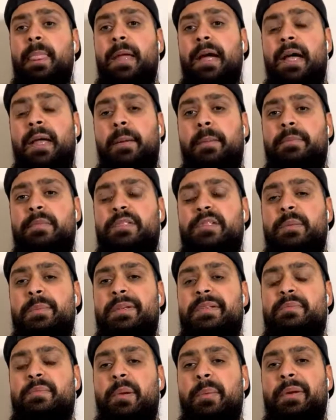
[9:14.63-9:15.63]
I'm assuming
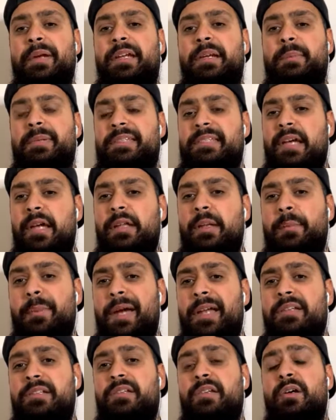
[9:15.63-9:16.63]
he's probably going to be sat on the
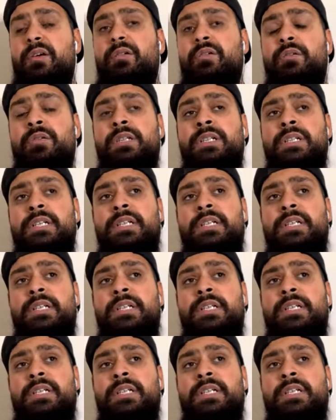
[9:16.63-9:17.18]
bench. So